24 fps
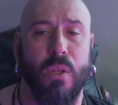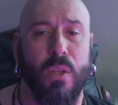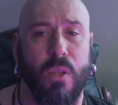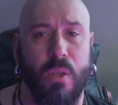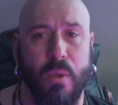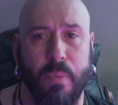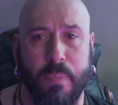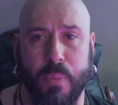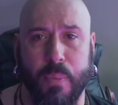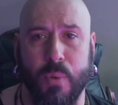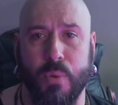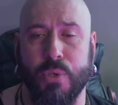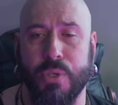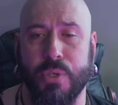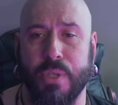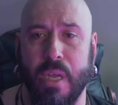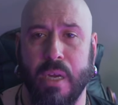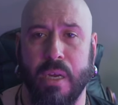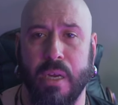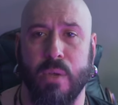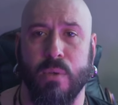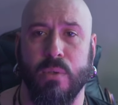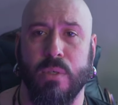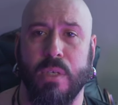to push their
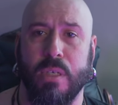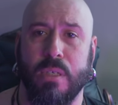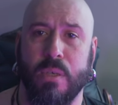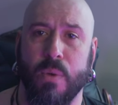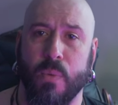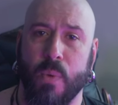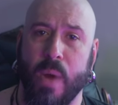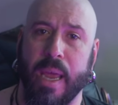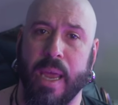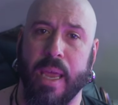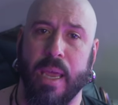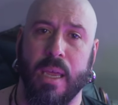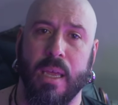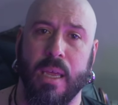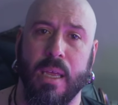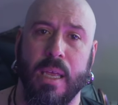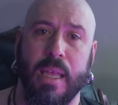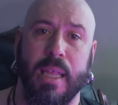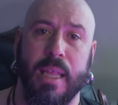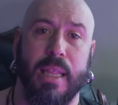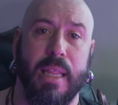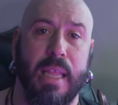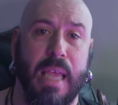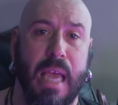users away?
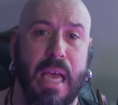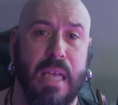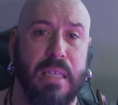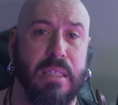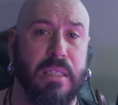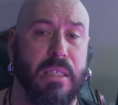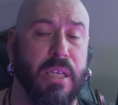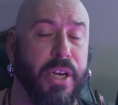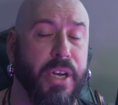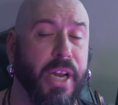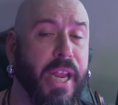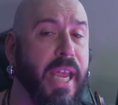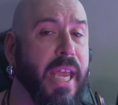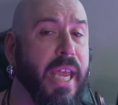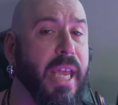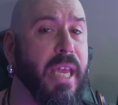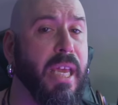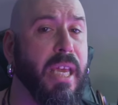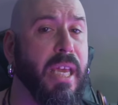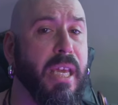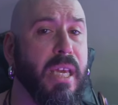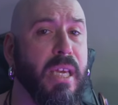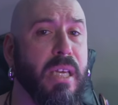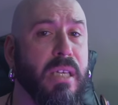The answer
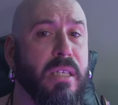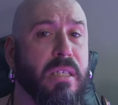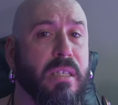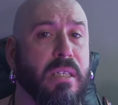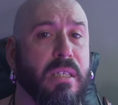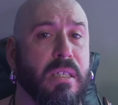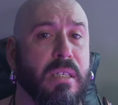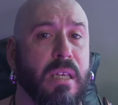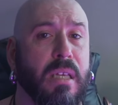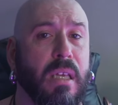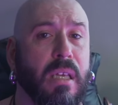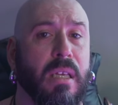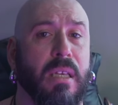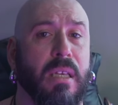is